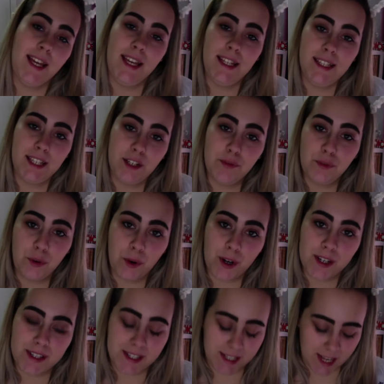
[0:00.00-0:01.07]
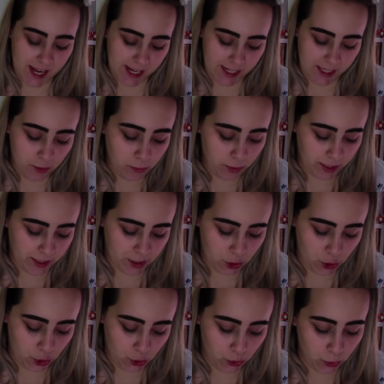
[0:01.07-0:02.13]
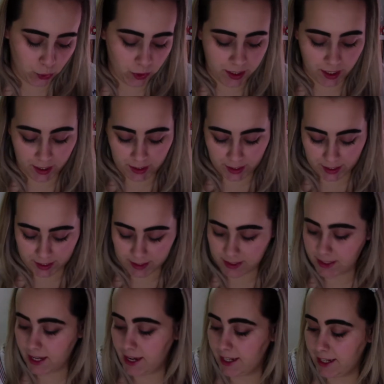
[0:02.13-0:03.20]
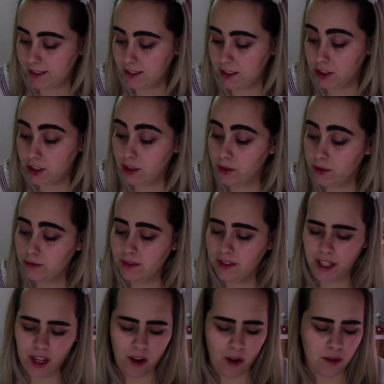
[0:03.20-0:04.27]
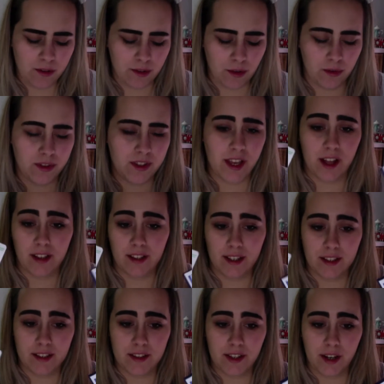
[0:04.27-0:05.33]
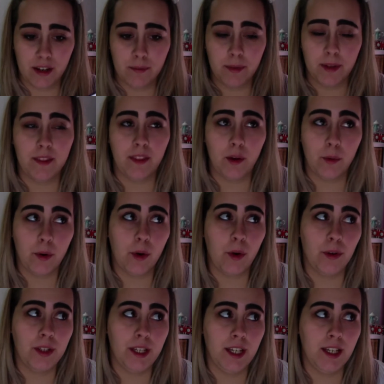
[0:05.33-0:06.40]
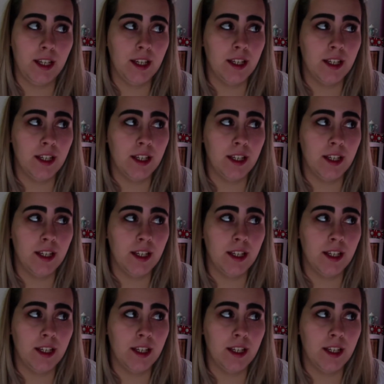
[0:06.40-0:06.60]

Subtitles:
And then of course I went to Douglas and, you know, they also sell this there, but they were only